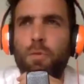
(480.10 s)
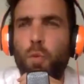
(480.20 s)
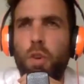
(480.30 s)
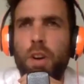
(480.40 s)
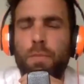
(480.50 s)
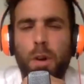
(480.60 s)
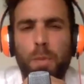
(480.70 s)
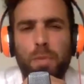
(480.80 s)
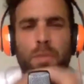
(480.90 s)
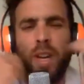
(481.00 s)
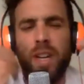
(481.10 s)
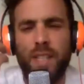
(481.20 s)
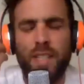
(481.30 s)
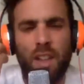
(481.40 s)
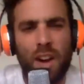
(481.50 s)
word it properly, but
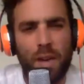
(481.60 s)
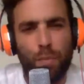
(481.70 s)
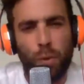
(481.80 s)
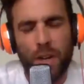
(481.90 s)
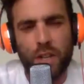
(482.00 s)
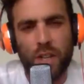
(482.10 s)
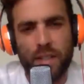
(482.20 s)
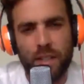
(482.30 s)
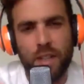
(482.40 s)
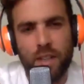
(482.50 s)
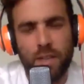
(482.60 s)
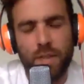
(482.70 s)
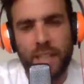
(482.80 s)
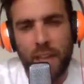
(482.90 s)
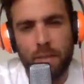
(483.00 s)
it's like a pressure to
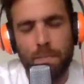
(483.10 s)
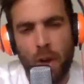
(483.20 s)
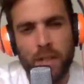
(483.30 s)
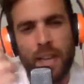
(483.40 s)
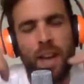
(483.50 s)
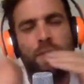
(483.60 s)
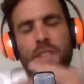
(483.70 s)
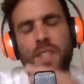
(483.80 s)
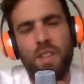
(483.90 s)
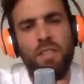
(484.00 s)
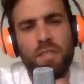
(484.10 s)
get most out of yourself.